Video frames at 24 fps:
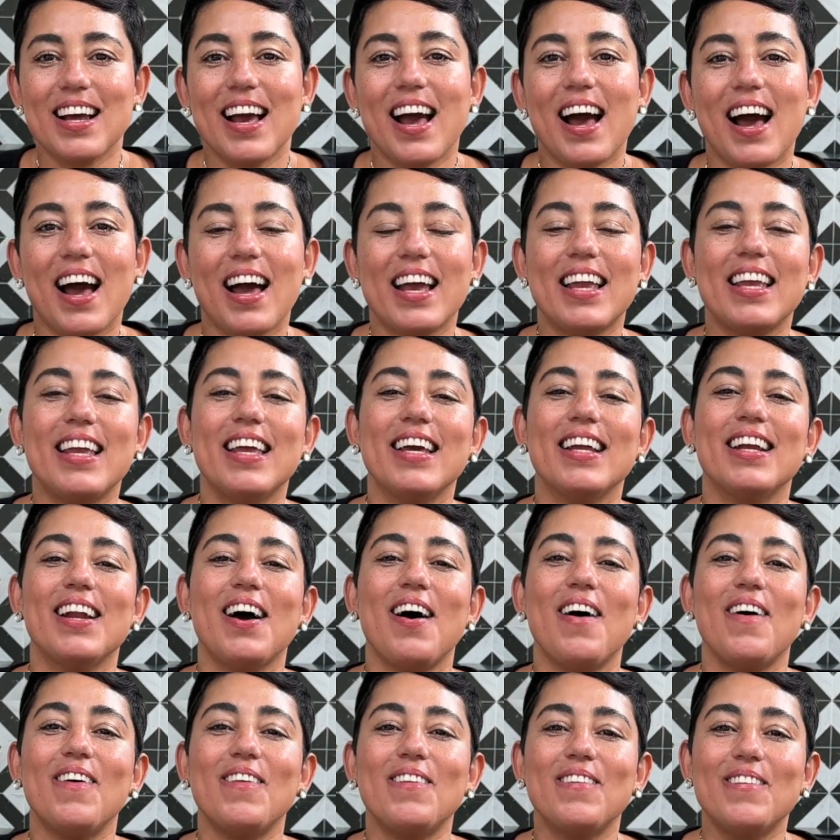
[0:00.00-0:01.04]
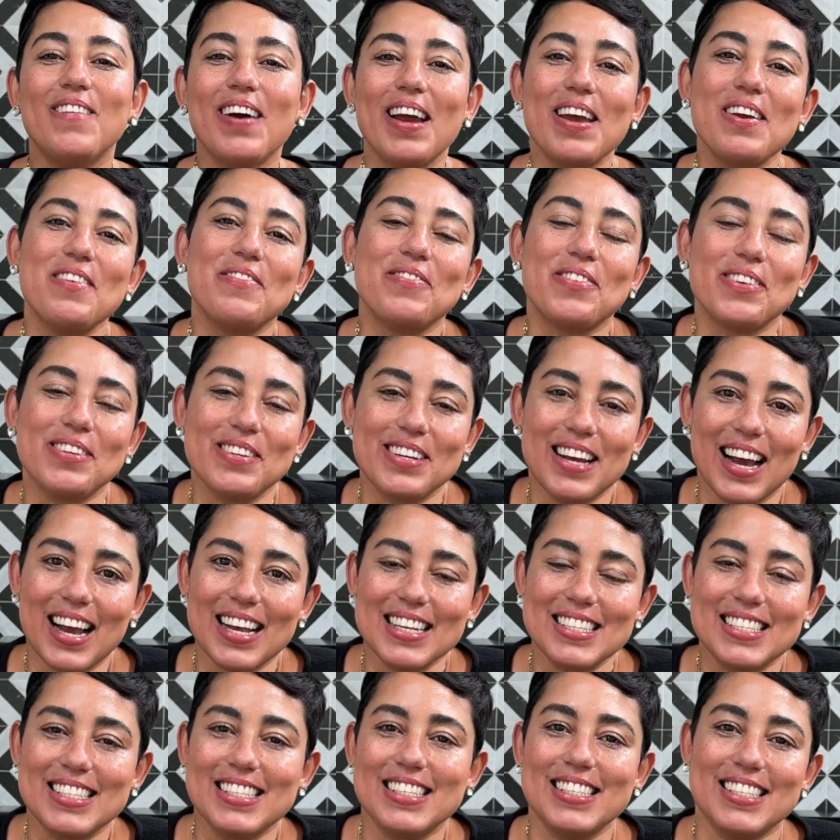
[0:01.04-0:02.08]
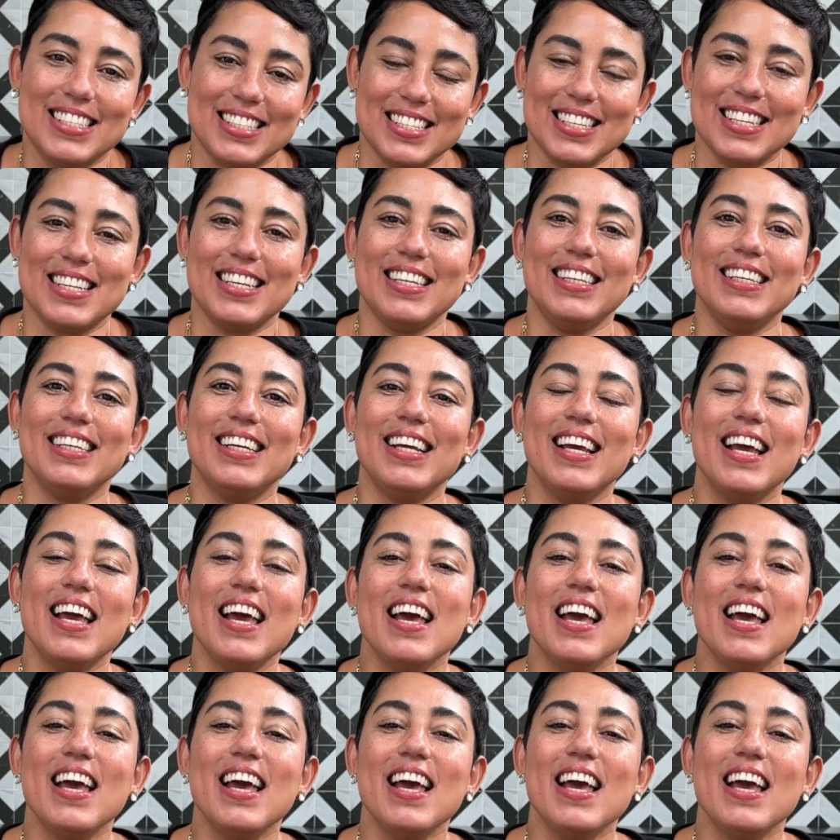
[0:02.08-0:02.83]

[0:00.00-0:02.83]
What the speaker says: I cannot wait for you guys to see it.